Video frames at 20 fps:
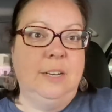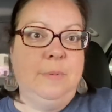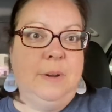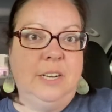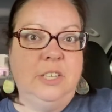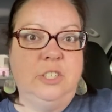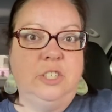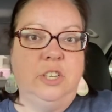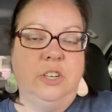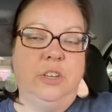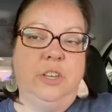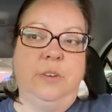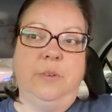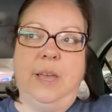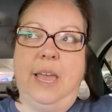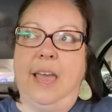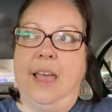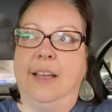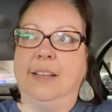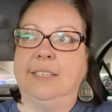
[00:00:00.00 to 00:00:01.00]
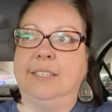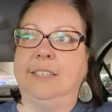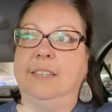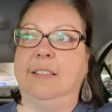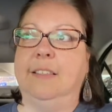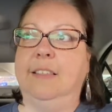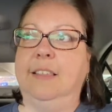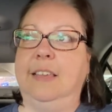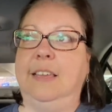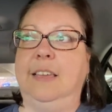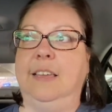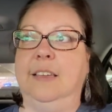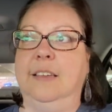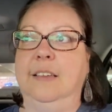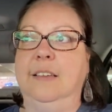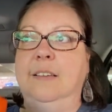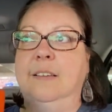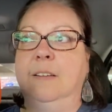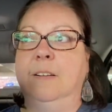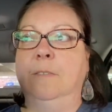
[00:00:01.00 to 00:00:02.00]
want to show you at the
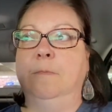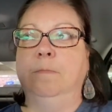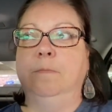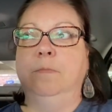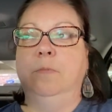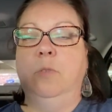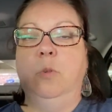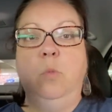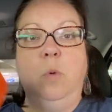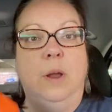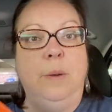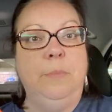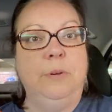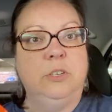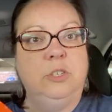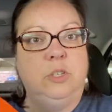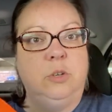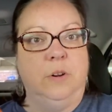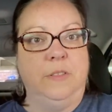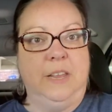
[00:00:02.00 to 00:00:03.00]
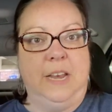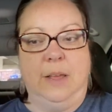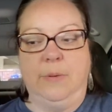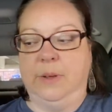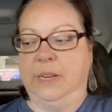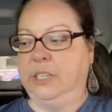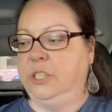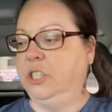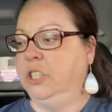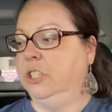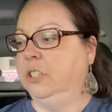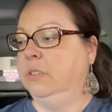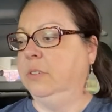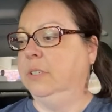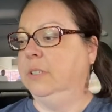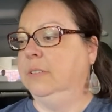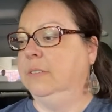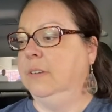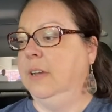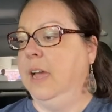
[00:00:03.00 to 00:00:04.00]
one bookstore that I went
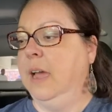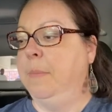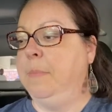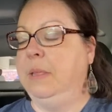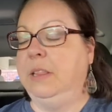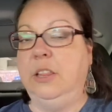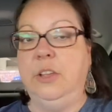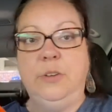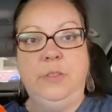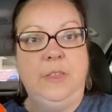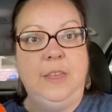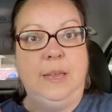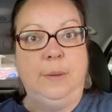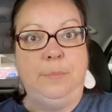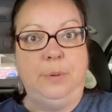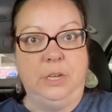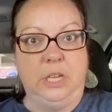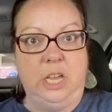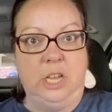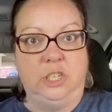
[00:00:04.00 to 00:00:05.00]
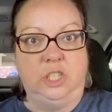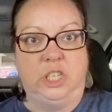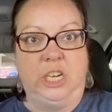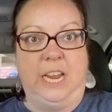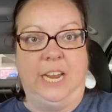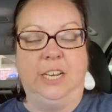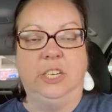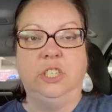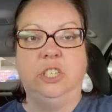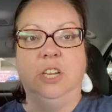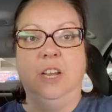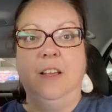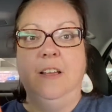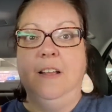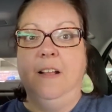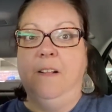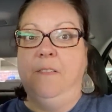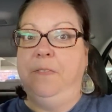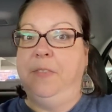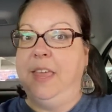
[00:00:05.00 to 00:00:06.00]
to, Midlothian Book Exchange,
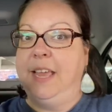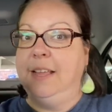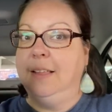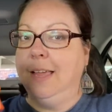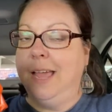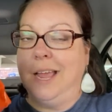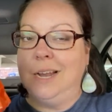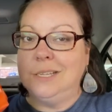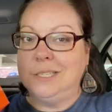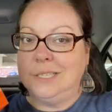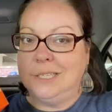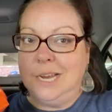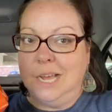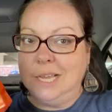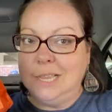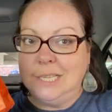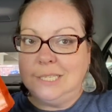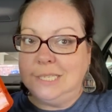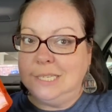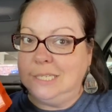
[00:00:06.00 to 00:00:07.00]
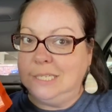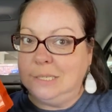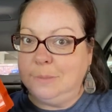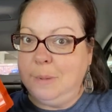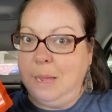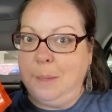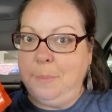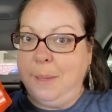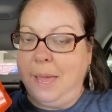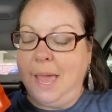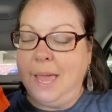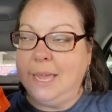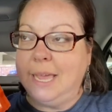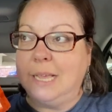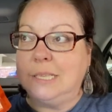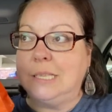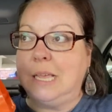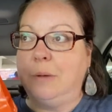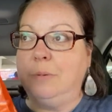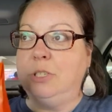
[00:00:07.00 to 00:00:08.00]
they kind of snuck this into my bag
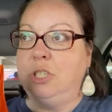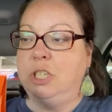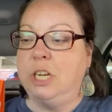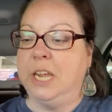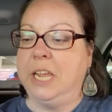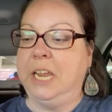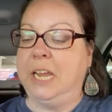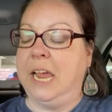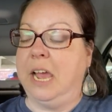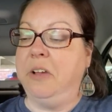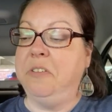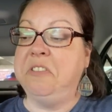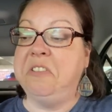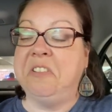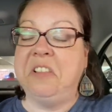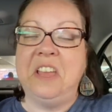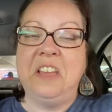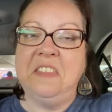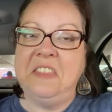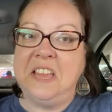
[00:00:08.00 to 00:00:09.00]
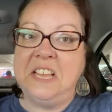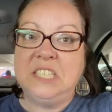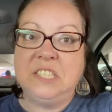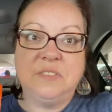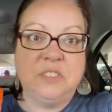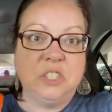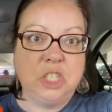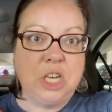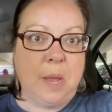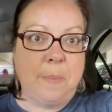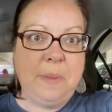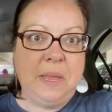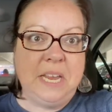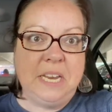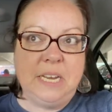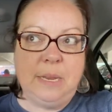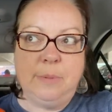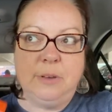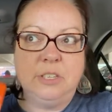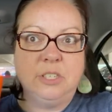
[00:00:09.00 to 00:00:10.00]
as I was checking out, and they're like, thanks for shopping
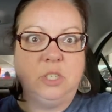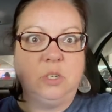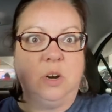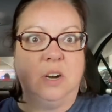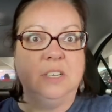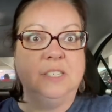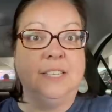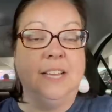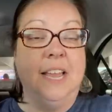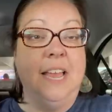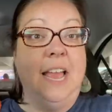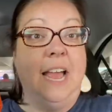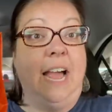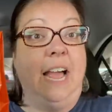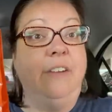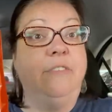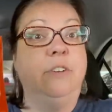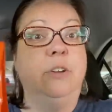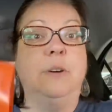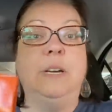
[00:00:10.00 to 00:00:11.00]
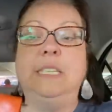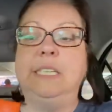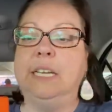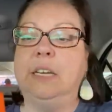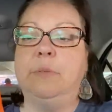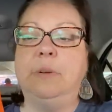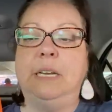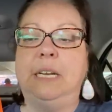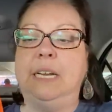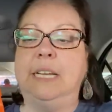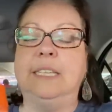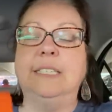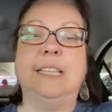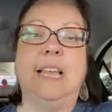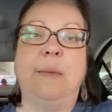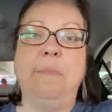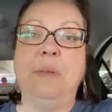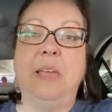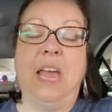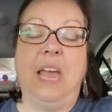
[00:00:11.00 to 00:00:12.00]
indie bookstores. I have no idea what it is.
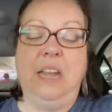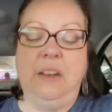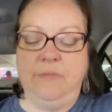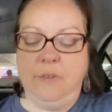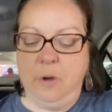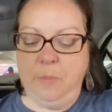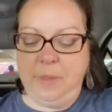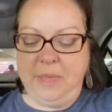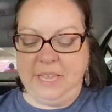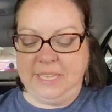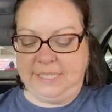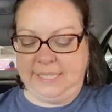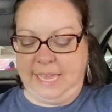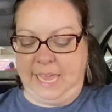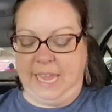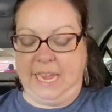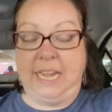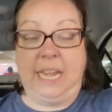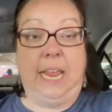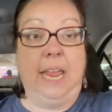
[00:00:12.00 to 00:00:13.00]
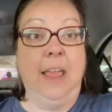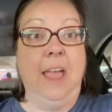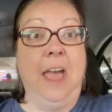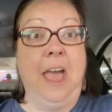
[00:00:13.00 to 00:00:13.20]
I'm kind of hoping it's candy.